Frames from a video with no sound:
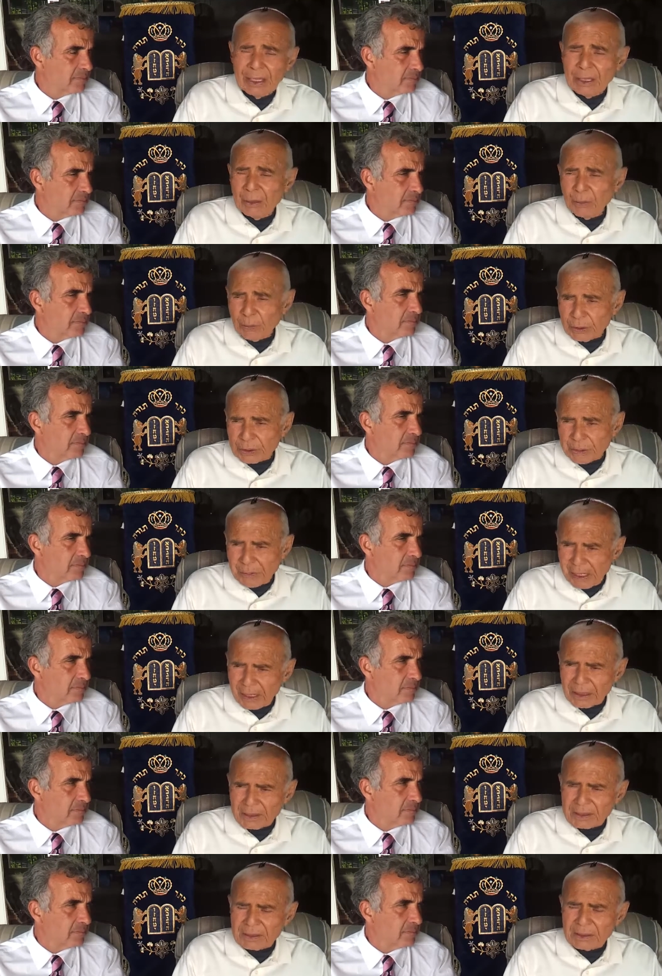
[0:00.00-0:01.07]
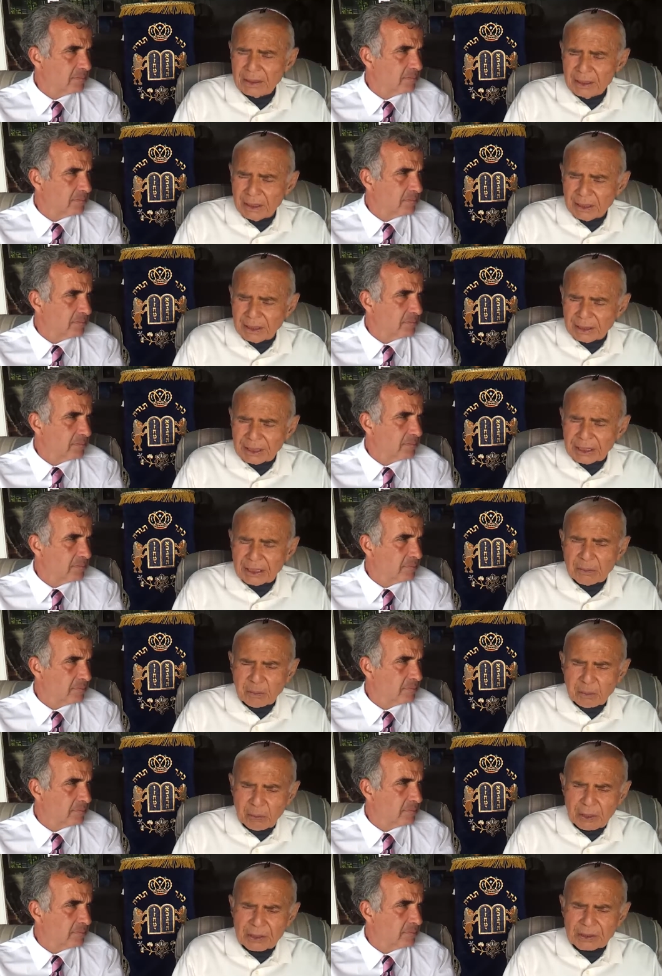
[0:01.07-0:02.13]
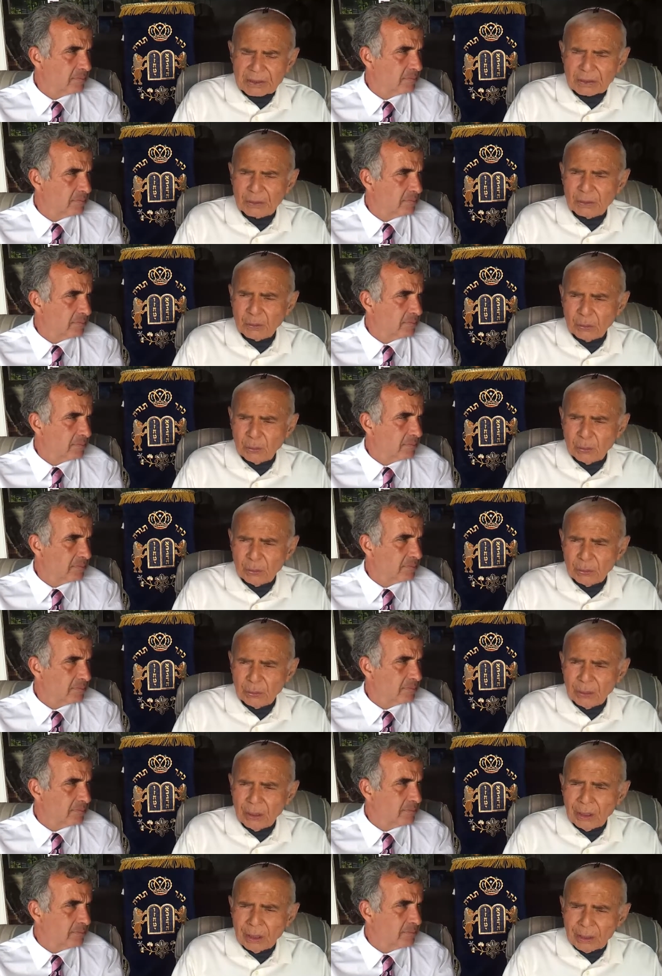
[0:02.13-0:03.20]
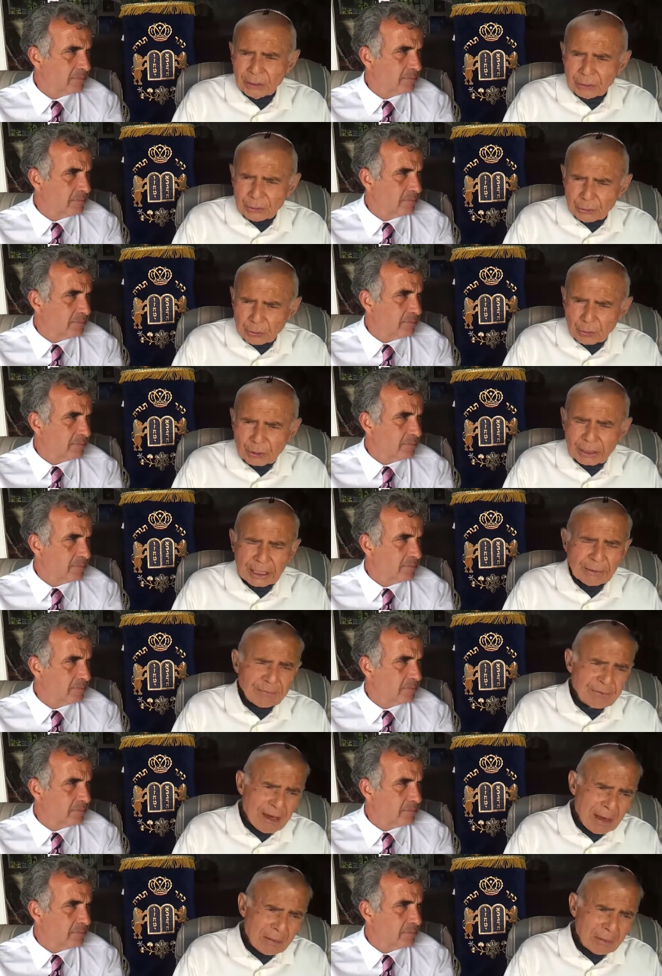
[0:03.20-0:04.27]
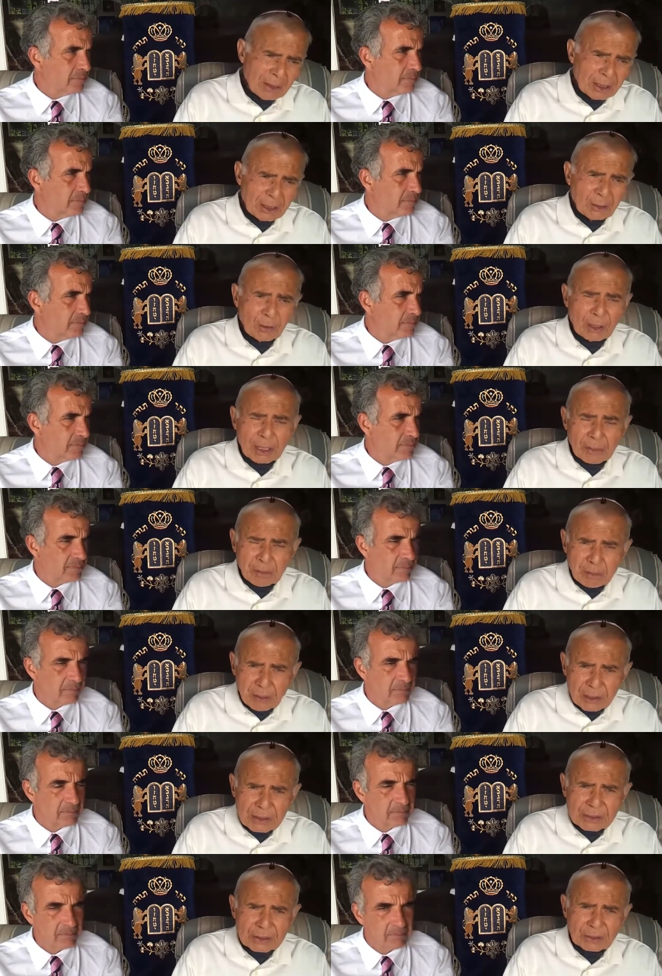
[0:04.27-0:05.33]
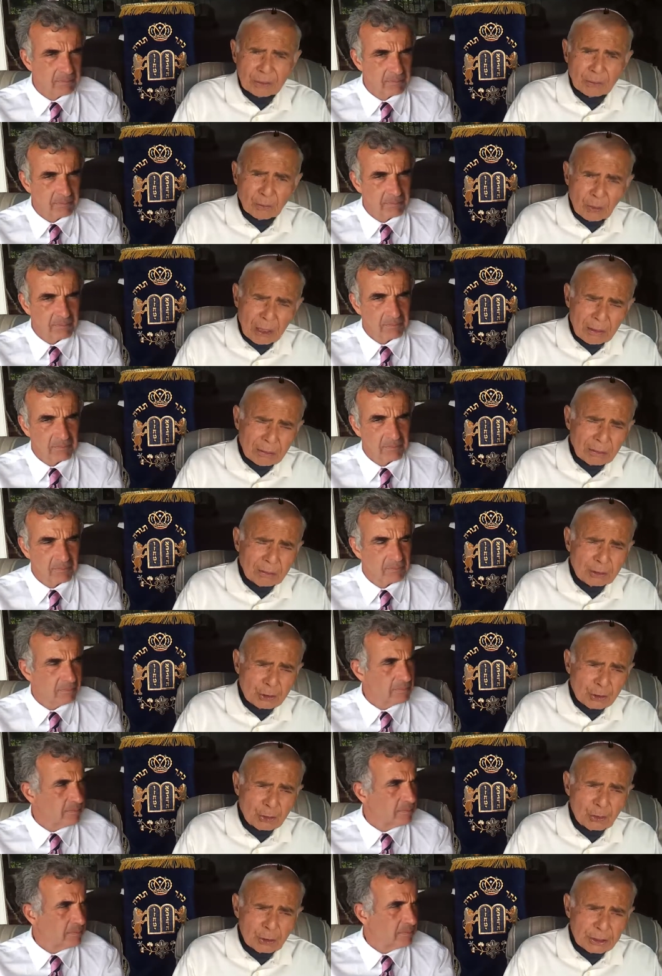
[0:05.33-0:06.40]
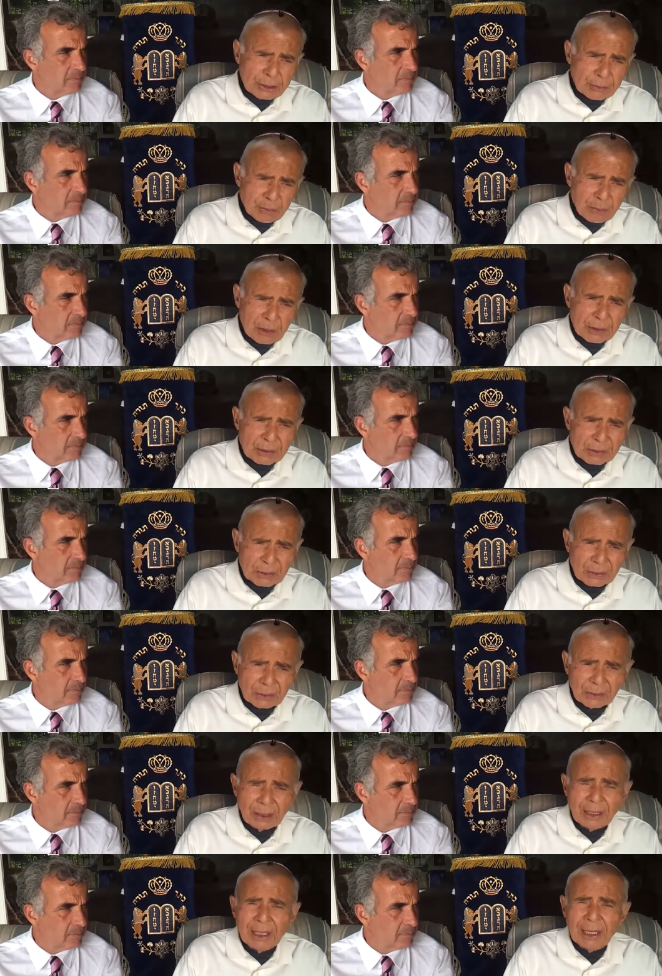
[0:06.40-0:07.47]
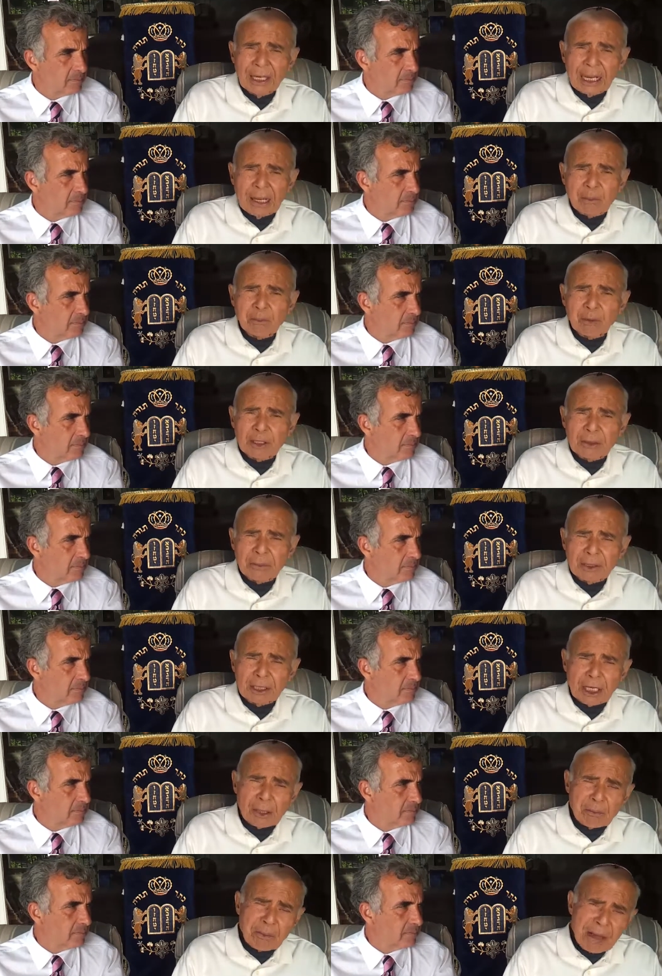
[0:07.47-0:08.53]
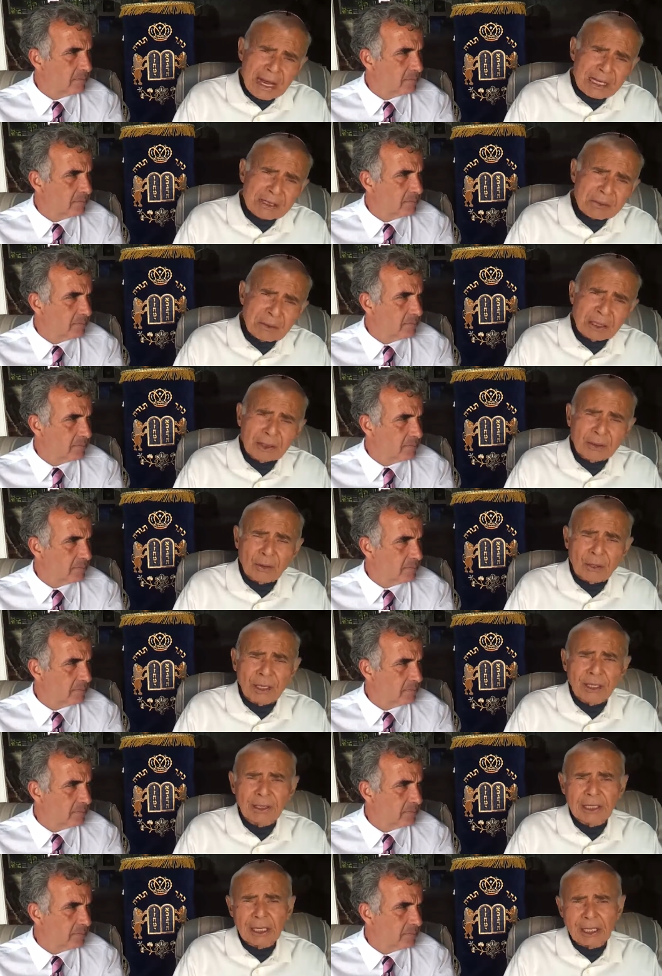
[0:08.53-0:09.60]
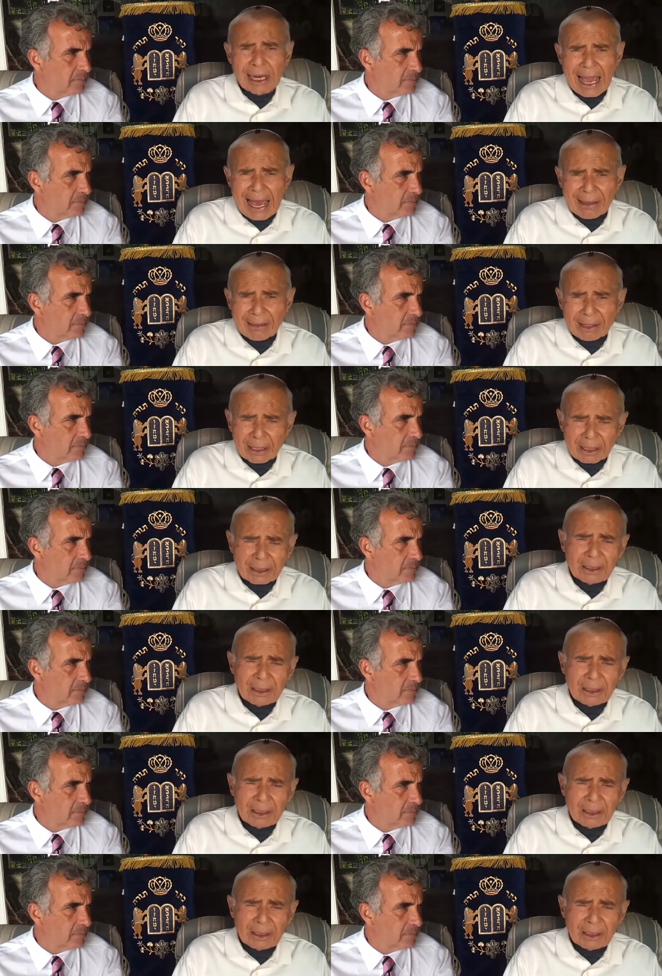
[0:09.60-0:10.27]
Speaker 1: which means that the person who took a family or a person, one Jewish person, and put them in their basement or in their attic,